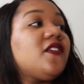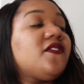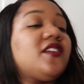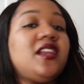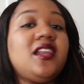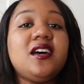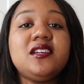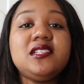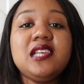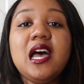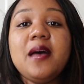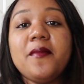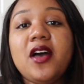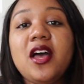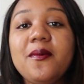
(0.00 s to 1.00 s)
the last
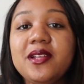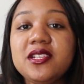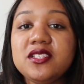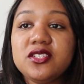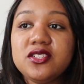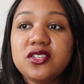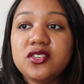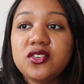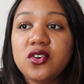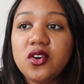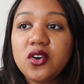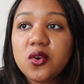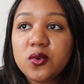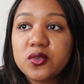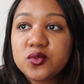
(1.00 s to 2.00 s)
time I went to New
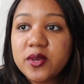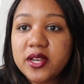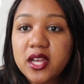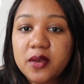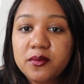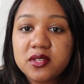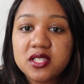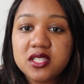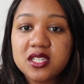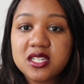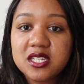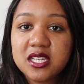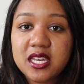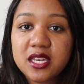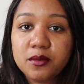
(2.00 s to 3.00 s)
York was when I was
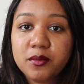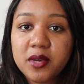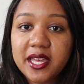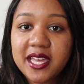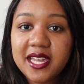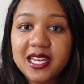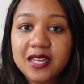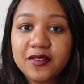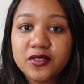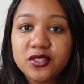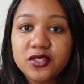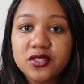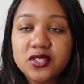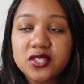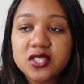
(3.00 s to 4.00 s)
studying my
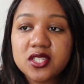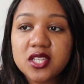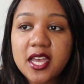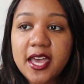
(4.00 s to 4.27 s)
A-levels,